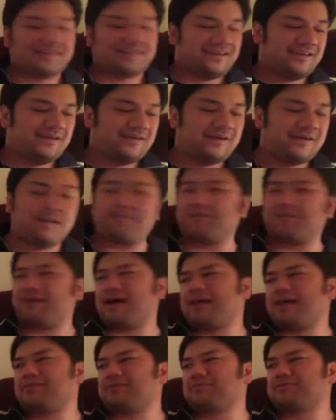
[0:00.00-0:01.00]
You got
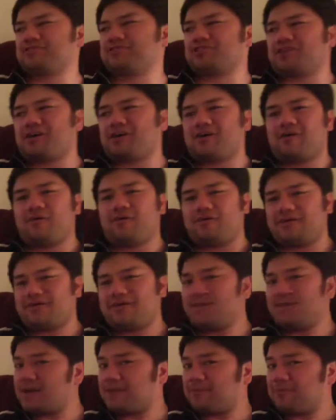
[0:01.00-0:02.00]
problems, show.
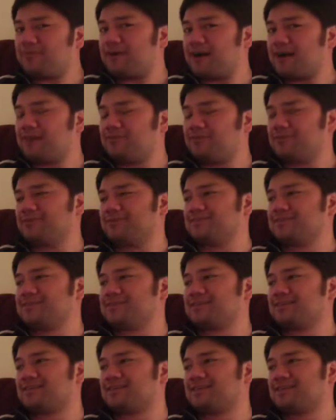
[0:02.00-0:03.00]
You got problems.